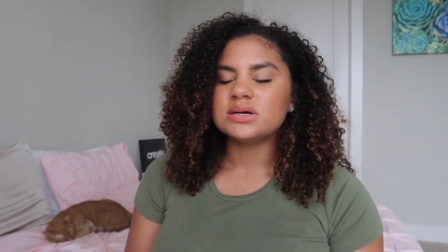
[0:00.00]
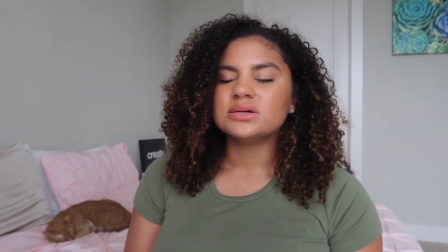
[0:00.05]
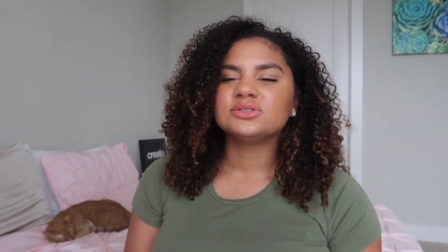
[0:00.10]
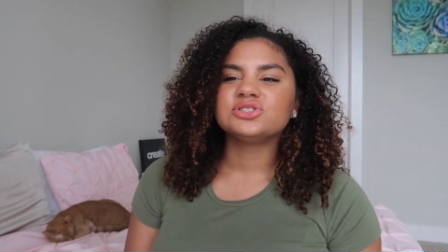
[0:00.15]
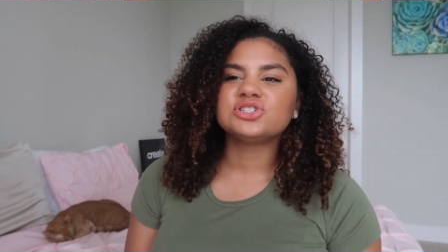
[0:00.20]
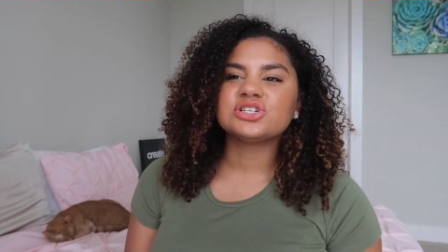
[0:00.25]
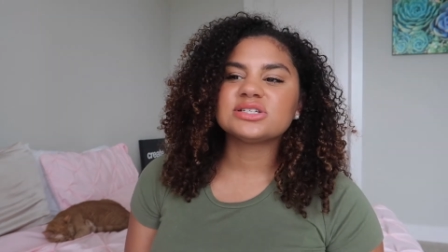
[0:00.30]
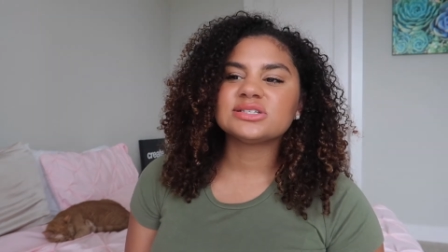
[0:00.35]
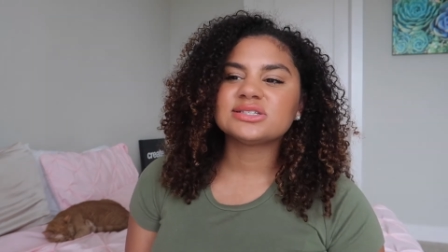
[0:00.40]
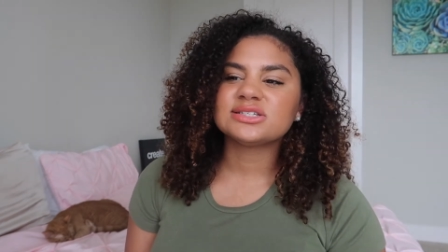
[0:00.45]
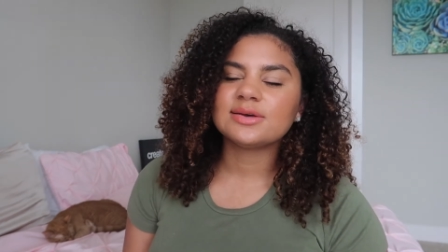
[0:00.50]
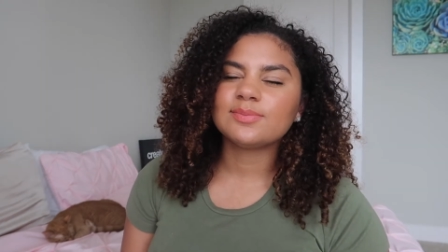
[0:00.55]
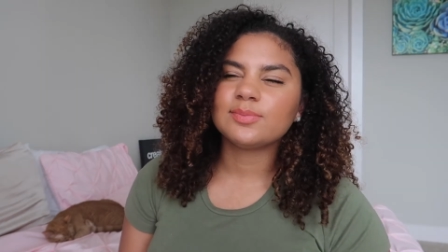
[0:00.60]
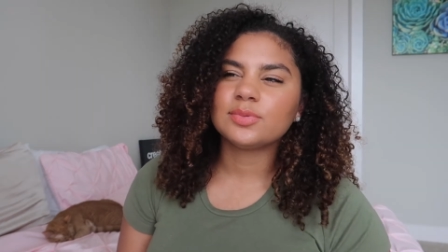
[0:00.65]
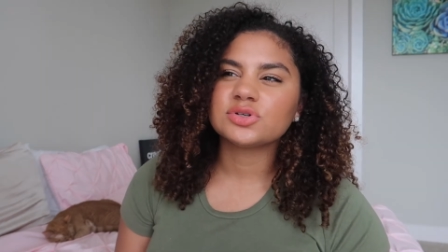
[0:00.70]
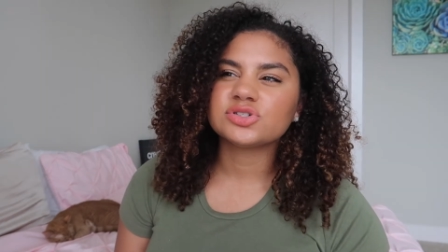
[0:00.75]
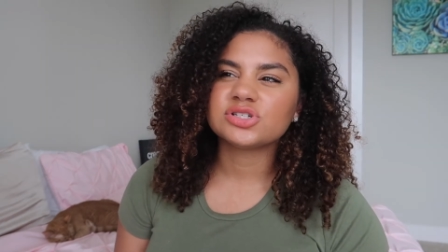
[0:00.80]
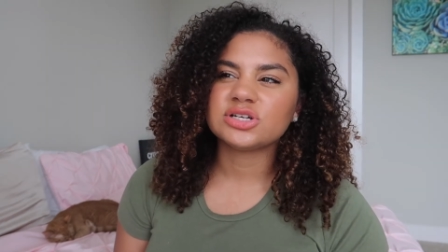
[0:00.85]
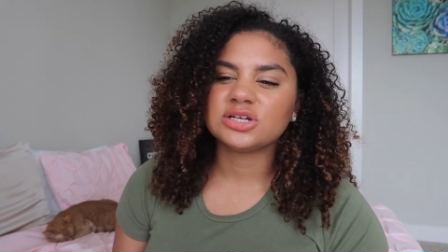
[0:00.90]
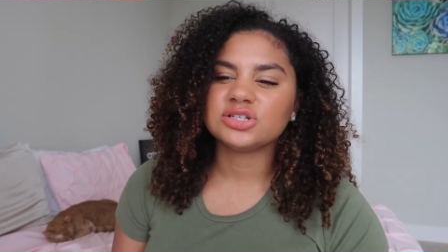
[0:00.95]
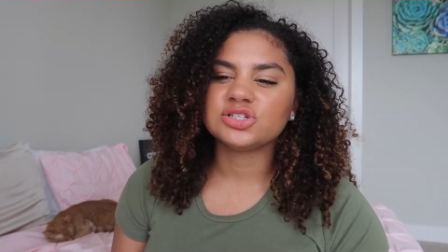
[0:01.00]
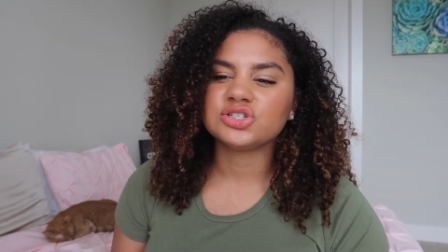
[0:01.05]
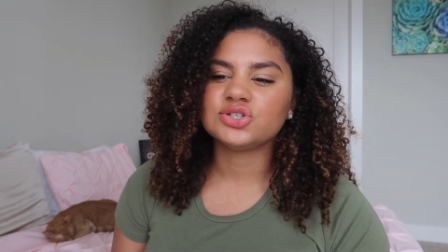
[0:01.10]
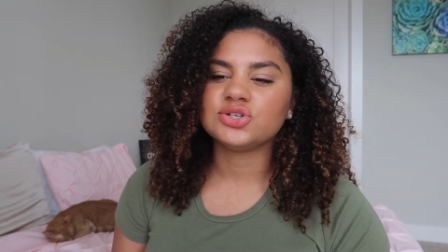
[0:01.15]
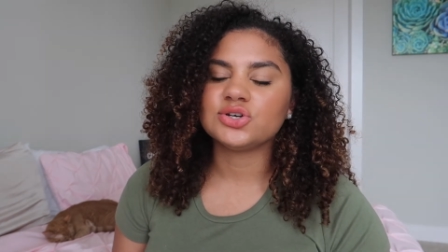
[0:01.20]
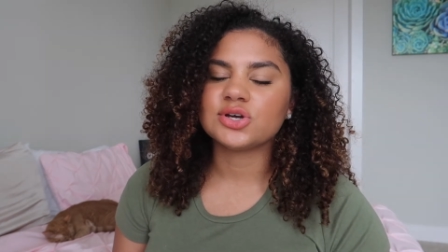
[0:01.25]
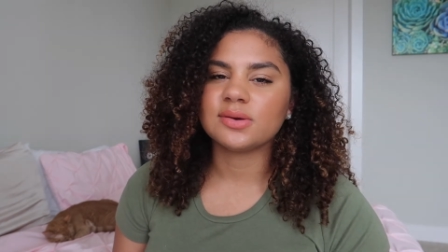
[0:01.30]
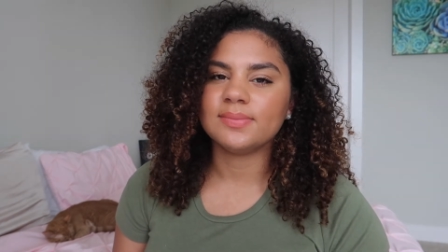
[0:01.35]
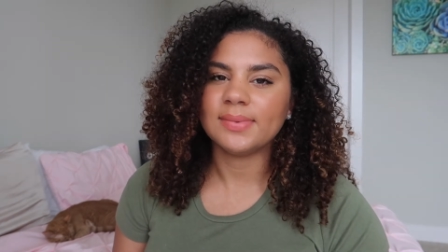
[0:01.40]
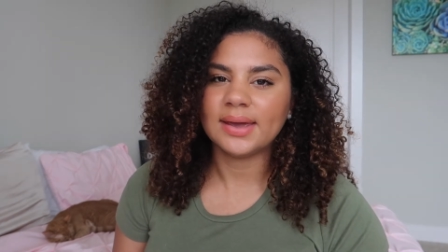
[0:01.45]
just simple changes
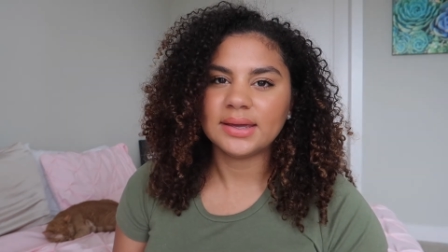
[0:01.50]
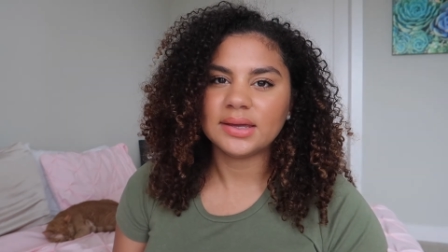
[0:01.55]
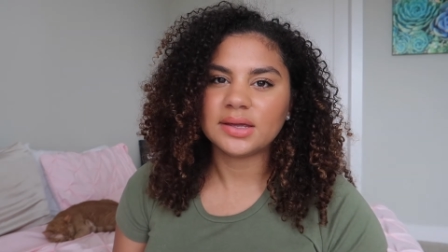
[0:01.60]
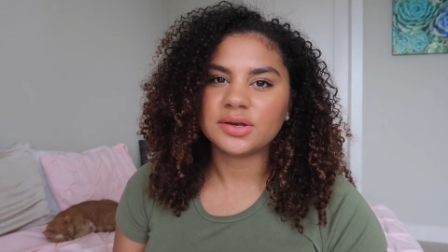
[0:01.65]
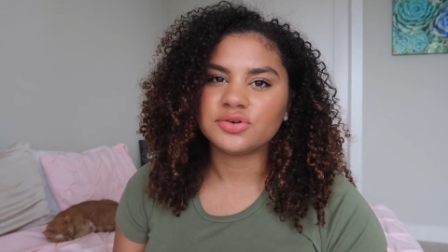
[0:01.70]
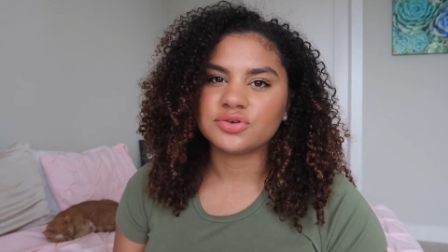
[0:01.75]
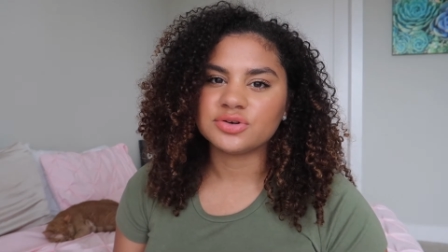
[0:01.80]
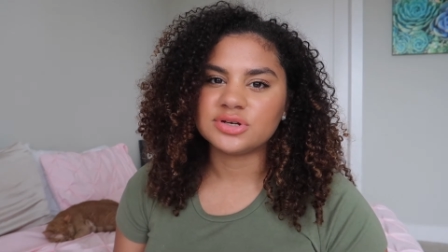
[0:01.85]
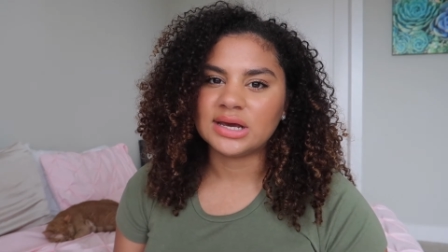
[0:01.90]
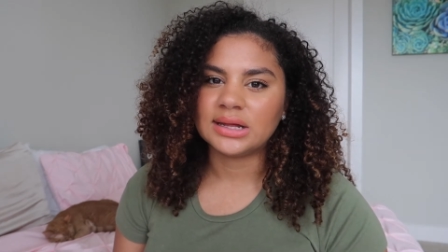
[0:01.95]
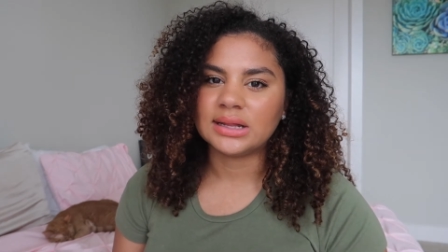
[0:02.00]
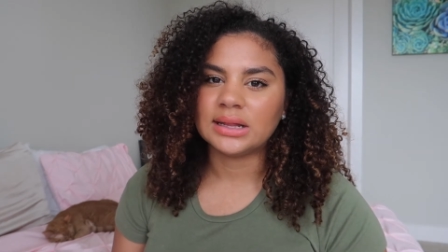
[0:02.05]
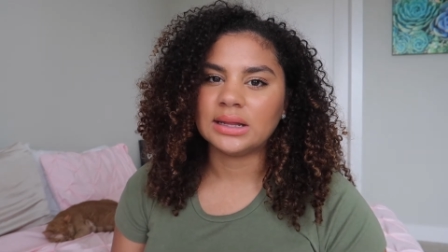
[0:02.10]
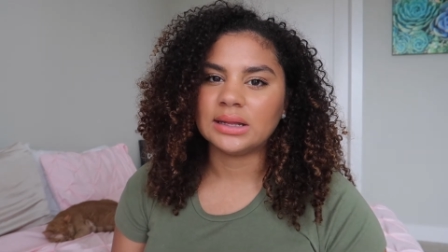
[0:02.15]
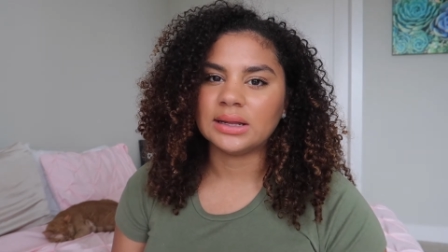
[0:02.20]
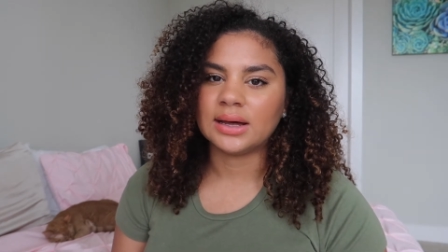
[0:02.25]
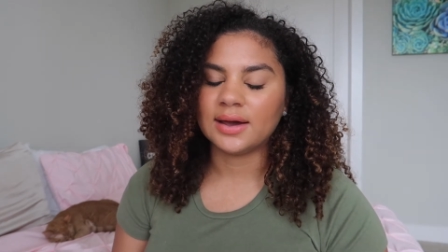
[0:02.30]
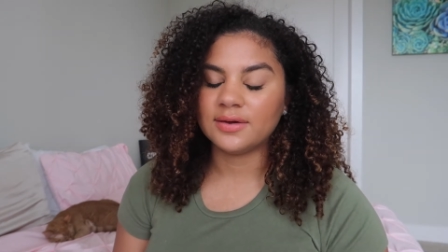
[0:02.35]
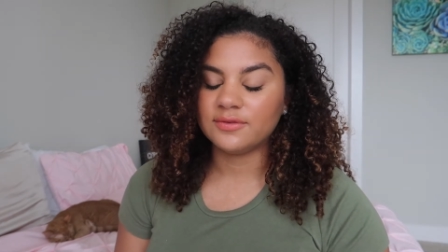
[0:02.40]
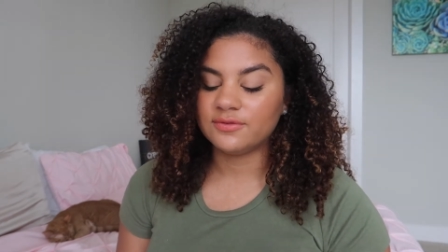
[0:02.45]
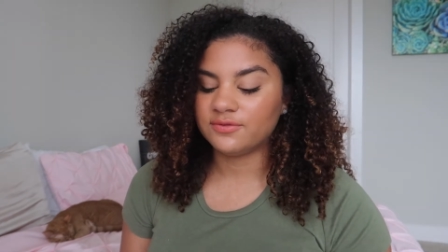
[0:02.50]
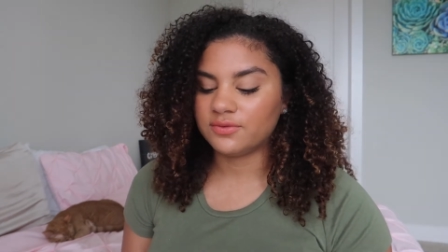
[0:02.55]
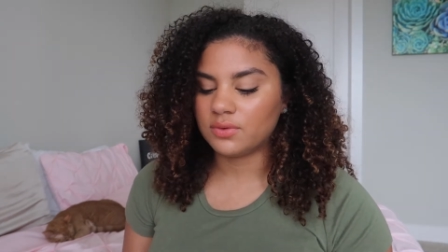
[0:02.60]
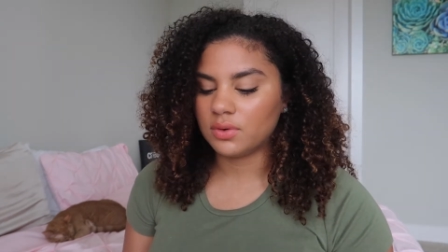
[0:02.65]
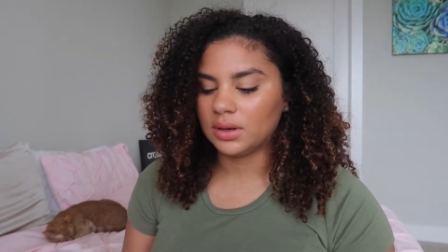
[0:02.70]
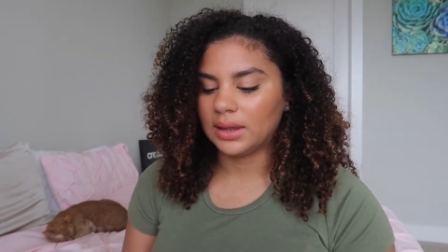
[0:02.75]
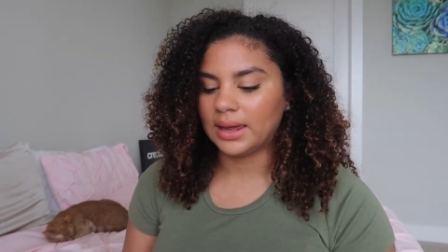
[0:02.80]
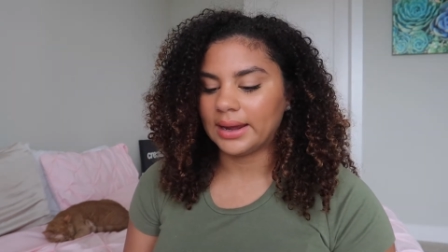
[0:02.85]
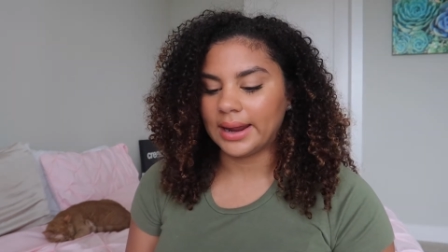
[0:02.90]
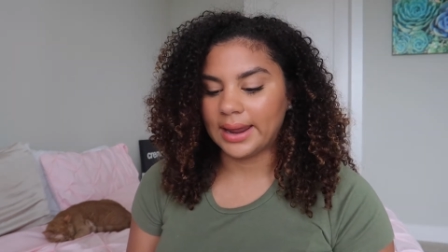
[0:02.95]
you can make in your daily life
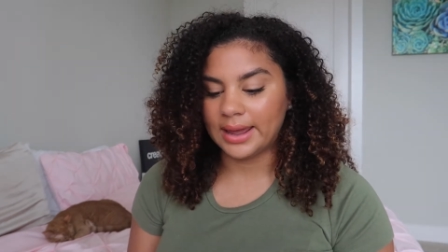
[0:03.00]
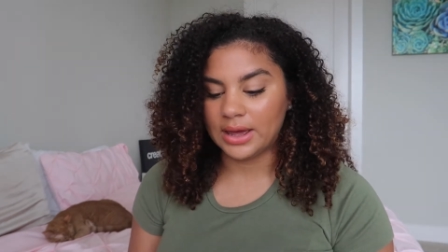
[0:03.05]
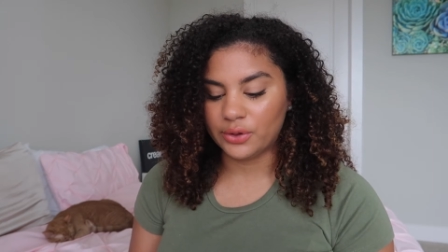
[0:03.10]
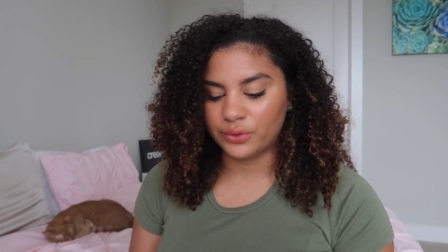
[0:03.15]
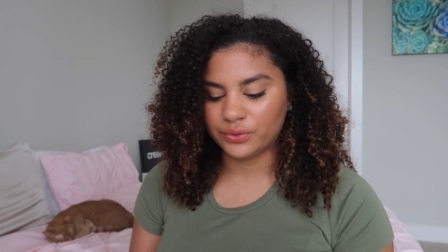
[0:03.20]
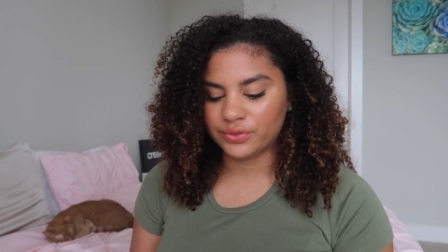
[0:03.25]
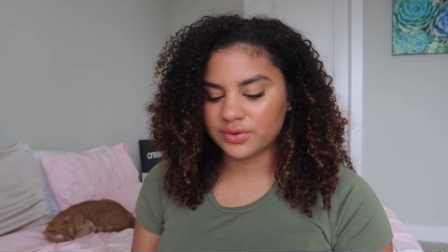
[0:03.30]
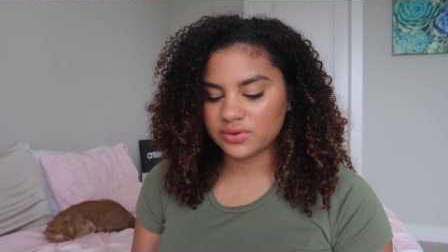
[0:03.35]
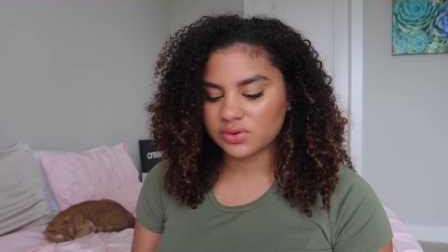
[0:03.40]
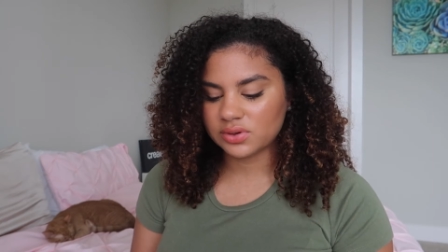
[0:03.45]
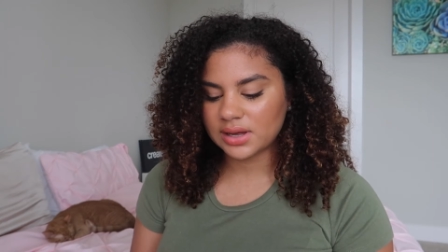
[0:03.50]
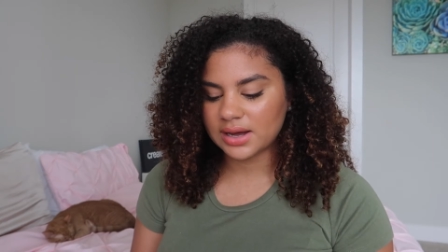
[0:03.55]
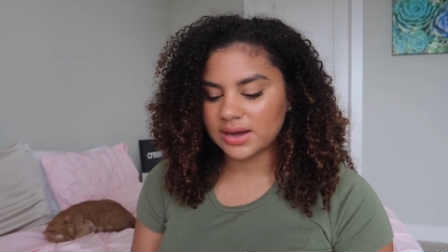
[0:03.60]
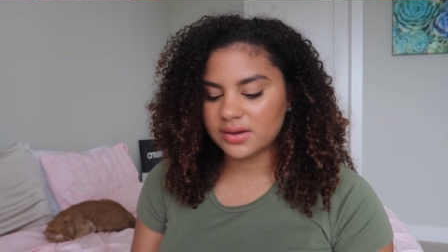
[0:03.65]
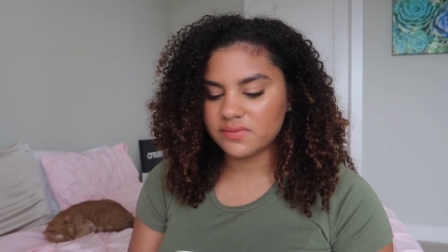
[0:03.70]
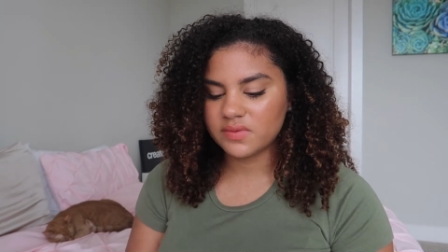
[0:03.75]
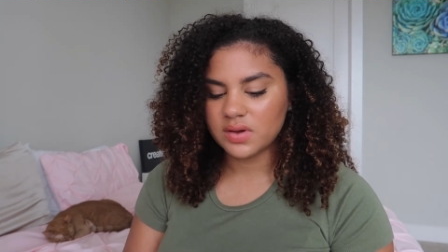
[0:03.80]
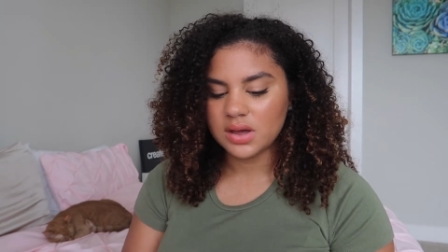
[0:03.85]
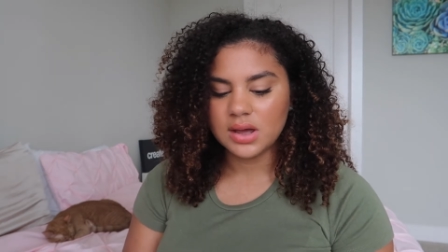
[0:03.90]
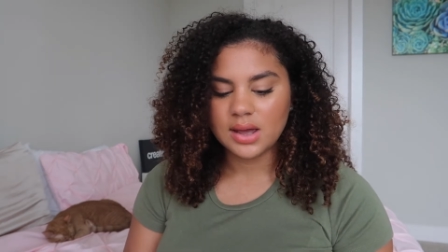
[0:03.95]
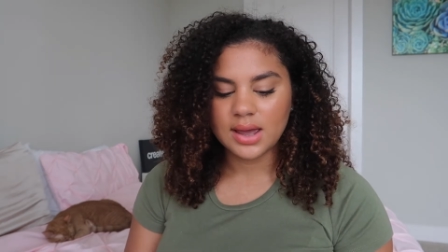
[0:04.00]
for like a healthier life